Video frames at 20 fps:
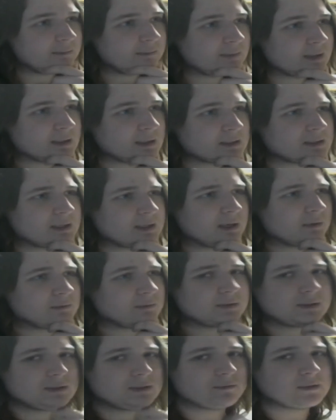because
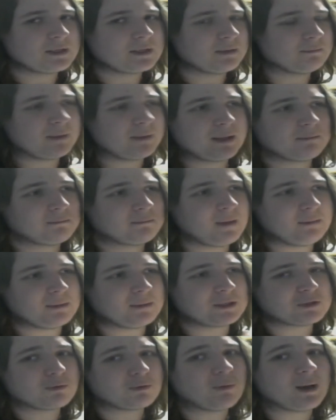you've seen him like
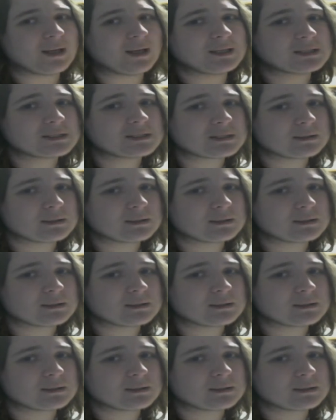maybe twice.